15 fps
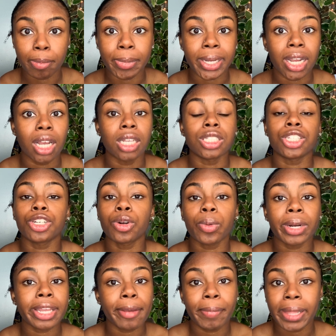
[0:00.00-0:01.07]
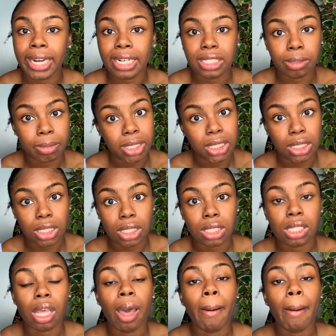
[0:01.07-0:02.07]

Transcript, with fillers: because you don't want to get played out your money, sis.